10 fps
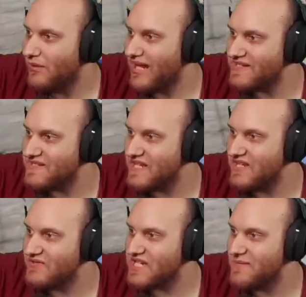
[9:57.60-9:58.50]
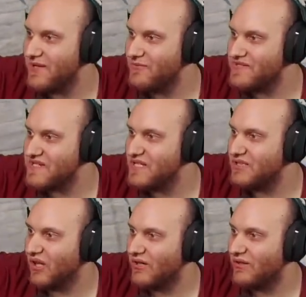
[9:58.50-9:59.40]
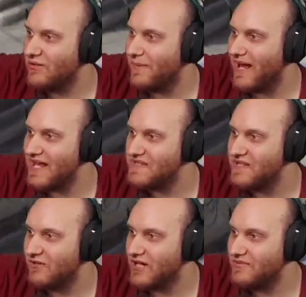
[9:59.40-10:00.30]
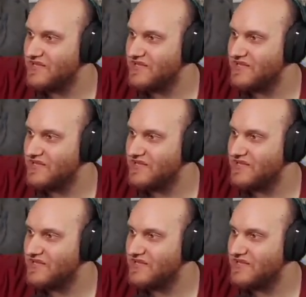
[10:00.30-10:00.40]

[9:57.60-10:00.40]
see, your teammate was in garden underpass and they're able to take